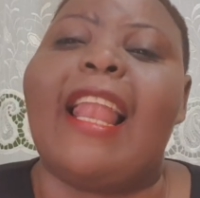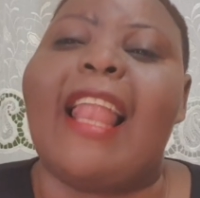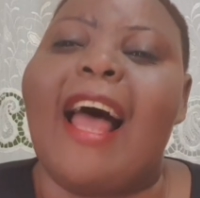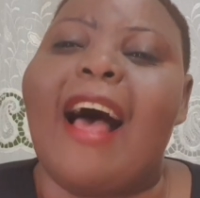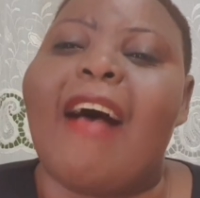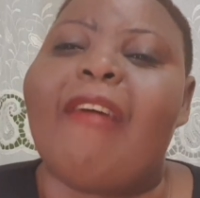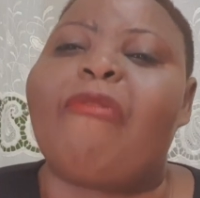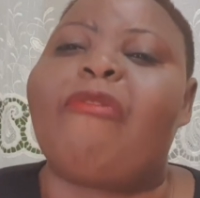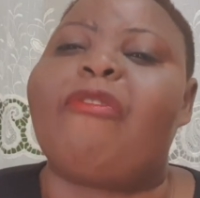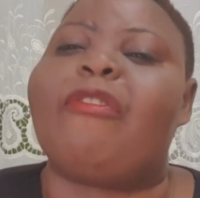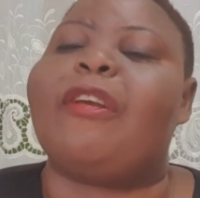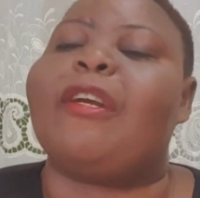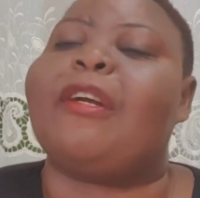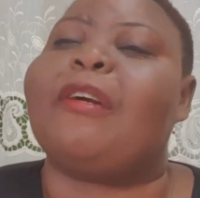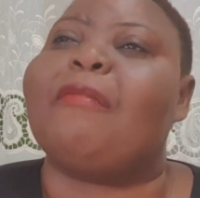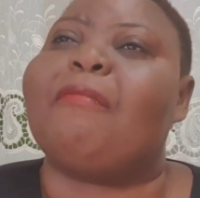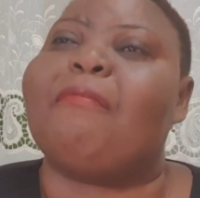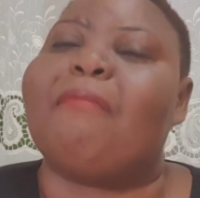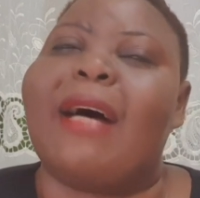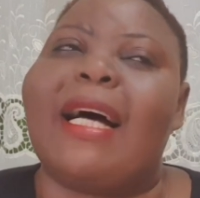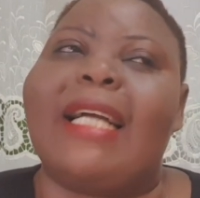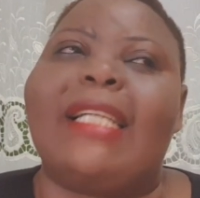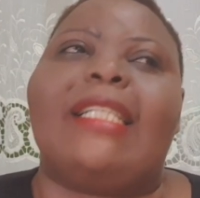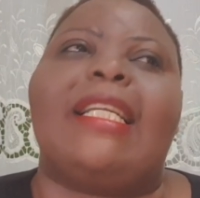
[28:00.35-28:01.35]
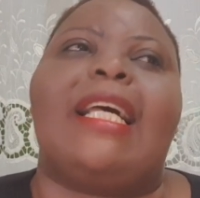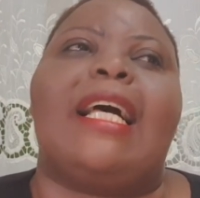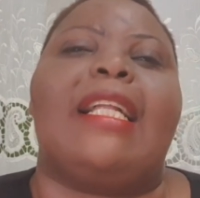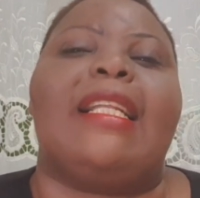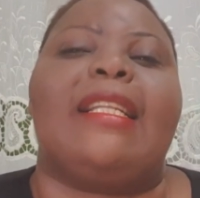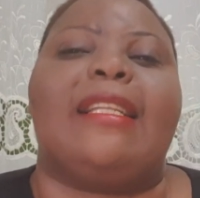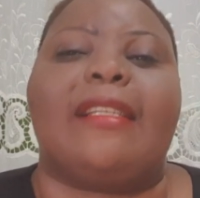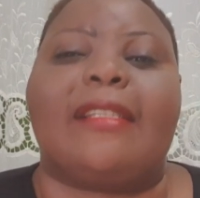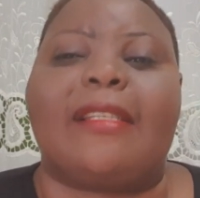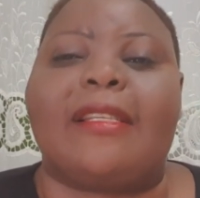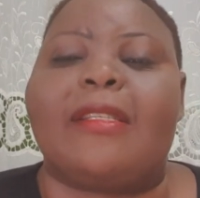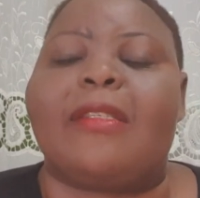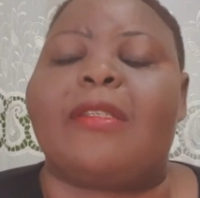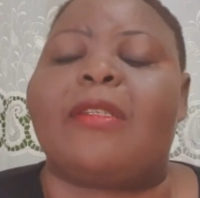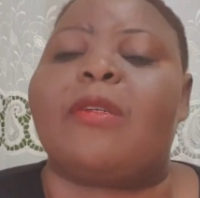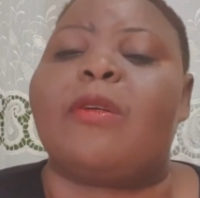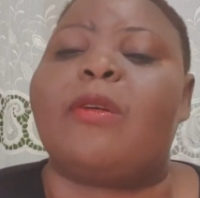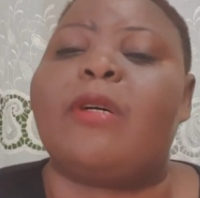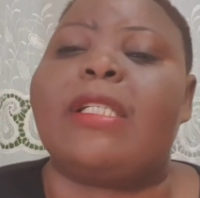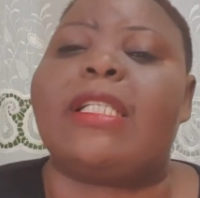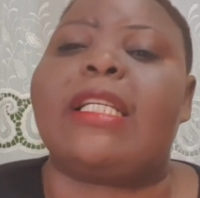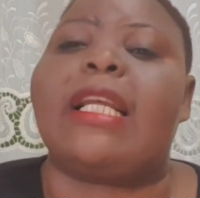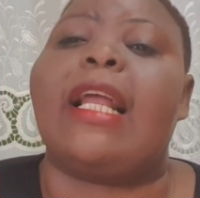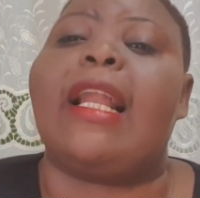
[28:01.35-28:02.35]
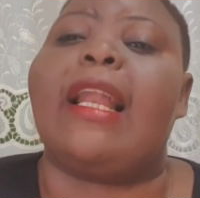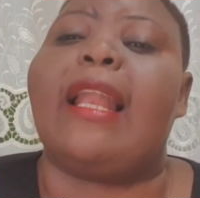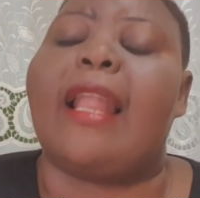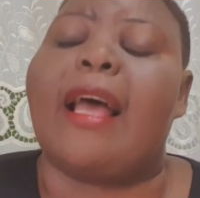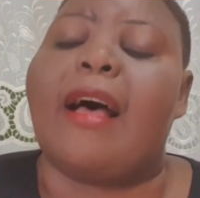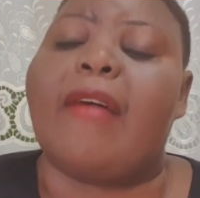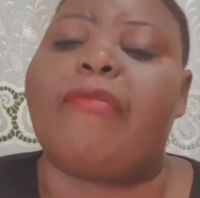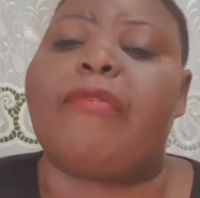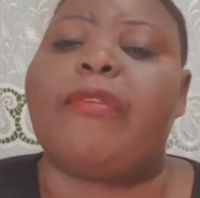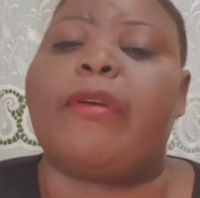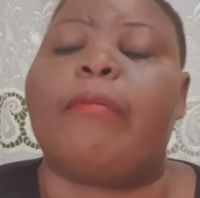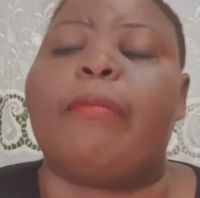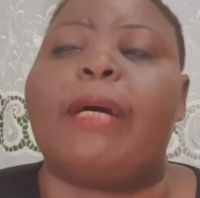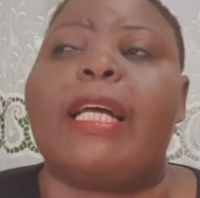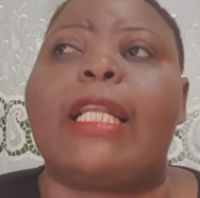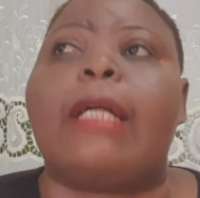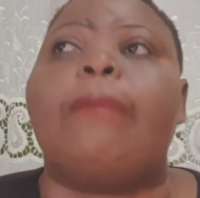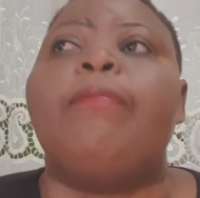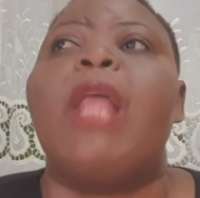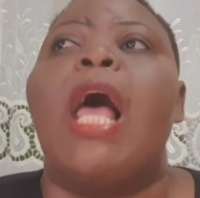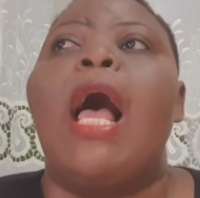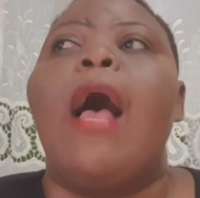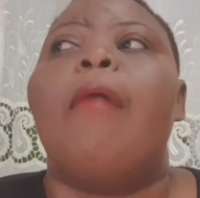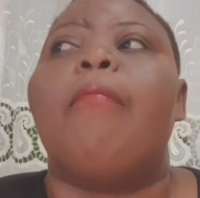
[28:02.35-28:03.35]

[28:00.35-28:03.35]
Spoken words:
laughing matter. This is not a laughing matter.